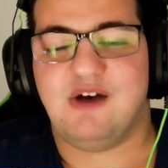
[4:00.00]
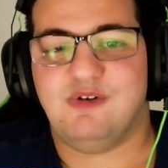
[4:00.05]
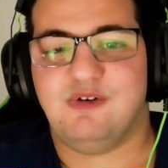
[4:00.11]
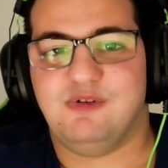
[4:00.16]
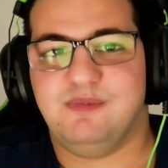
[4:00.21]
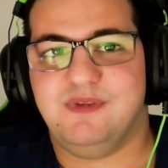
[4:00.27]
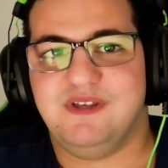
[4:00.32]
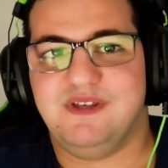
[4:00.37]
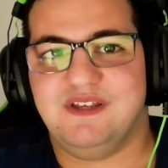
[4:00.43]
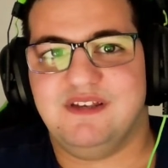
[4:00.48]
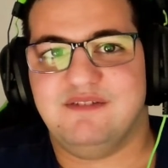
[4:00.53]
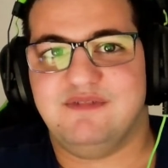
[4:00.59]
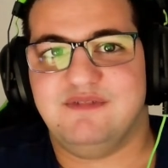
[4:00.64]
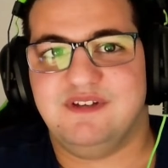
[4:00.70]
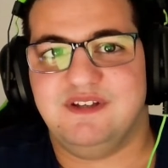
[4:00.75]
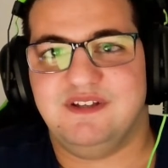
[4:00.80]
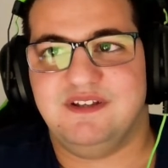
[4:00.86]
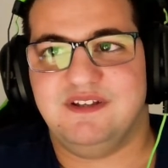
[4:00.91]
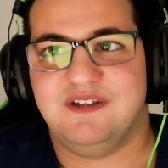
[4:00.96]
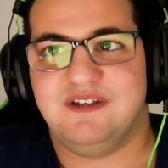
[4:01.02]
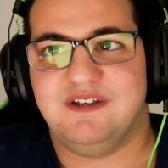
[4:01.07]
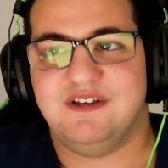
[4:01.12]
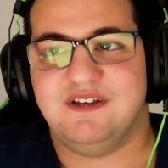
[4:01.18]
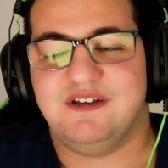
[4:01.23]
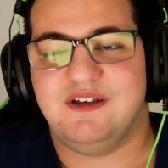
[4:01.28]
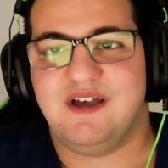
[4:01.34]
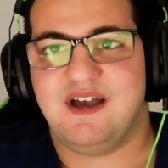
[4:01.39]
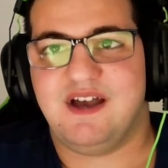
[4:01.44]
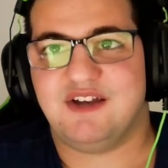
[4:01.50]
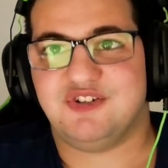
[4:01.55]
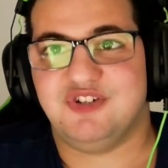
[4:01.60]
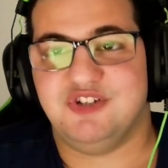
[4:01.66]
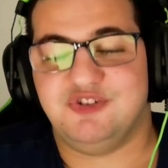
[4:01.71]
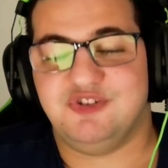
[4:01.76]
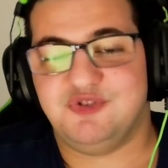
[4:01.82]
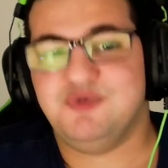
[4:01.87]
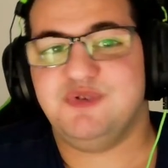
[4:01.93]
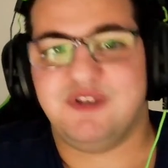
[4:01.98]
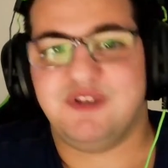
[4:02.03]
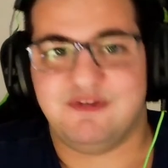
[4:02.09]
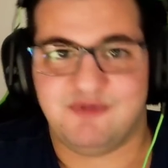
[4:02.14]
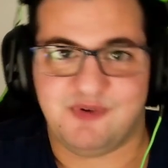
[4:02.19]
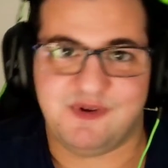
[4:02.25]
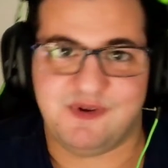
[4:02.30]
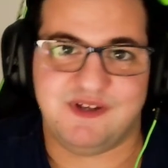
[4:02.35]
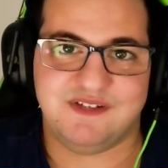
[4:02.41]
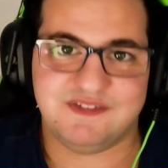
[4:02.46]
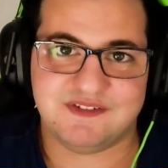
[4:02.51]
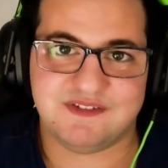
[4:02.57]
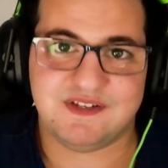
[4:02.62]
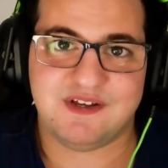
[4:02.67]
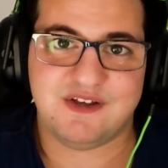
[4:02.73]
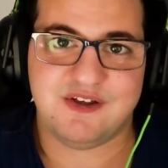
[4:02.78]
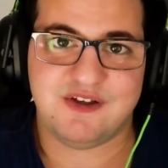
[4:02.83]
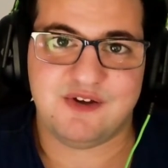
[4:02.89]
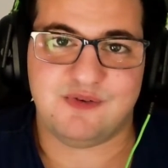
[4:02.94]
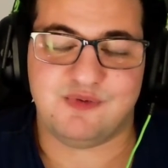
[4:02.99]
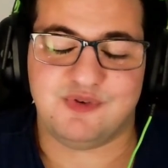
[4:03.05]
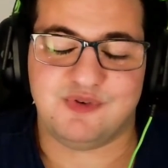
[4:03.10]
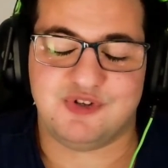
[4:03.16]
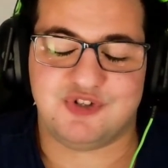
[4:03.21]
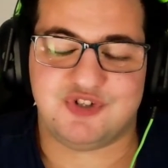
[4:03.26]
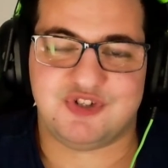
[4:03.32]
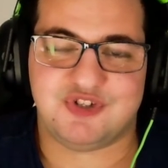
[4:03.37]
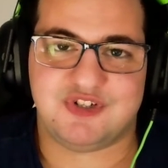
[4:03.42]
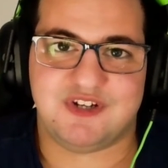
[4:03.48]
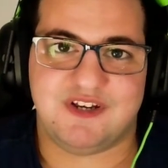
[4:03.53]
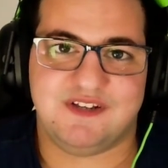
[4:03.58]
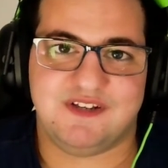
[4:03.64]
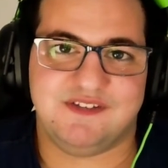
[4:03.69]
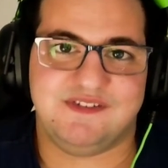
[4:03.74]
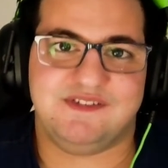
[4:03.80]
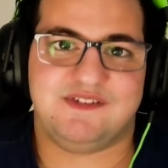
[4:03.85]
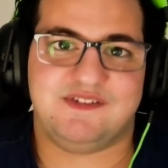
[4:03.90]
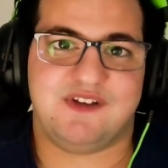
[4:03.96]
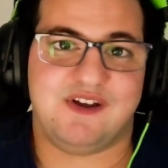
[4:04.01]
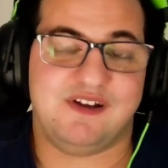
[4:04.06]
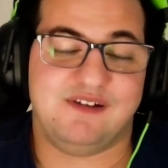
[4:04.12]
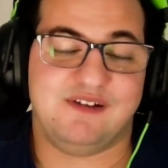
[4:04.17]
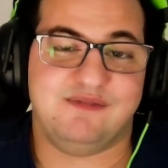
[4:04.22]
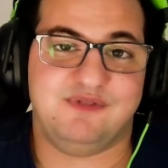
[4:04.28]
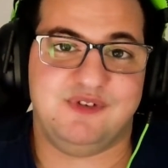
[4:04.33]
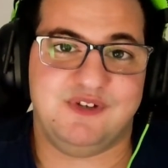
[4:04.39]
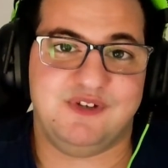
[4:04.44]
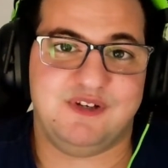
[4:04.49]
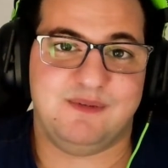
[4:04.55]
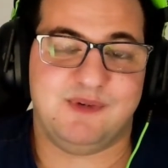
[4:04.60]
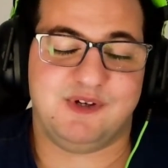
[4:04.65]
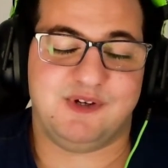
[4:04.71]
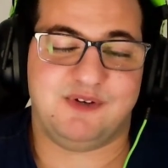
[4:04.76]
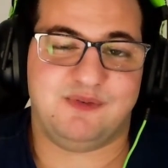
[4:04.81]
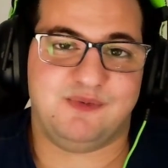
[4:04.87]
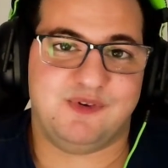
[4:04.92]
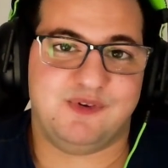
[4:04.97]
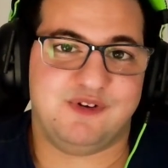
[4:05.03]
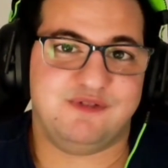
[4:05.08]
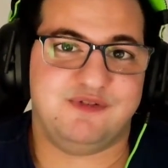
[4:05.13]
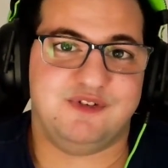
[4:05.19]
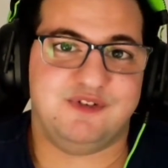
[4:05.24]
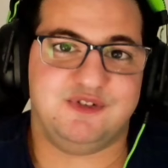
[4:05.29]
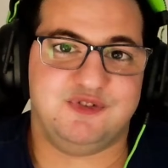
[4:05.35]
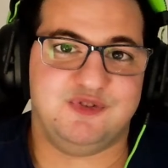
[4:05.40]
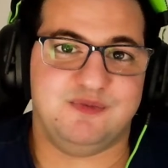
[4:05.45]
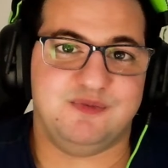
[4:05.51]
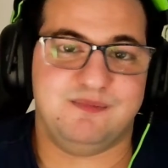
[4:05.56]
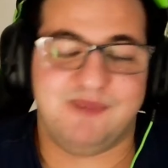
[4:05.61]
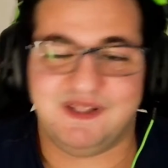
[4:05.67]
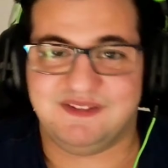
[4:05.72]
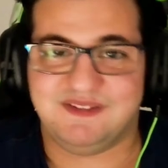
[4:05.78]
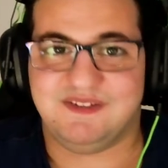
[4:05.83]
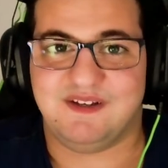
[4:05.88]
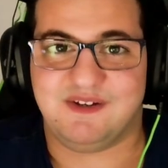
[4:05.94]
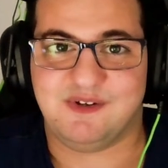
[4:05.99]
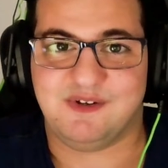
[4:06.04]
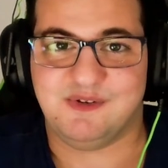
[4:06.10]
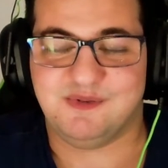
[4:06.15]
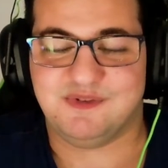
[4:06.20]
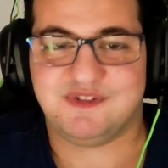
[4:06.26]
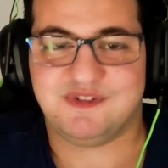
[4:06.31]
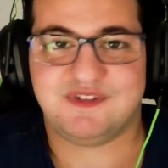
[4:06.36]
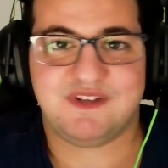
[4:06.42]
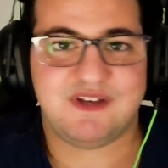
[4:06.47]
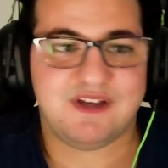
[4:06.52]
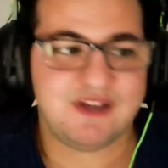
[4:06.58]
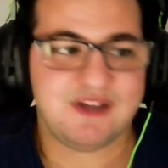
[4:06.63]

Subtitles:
will be giving actually two giveaways, which is Call of Duty Modern Warfare 2 beta codes.